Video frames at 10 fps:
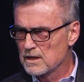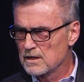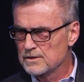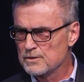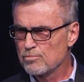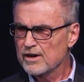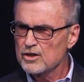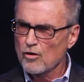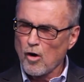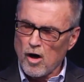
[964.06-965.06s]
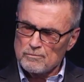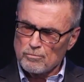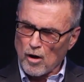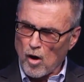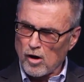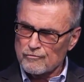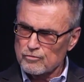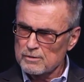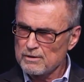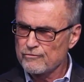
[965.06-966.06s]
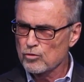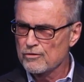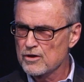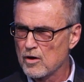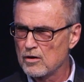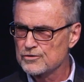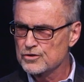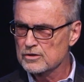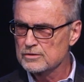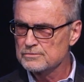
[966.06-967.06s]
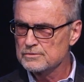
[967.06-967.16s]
to bring your offering before the altar,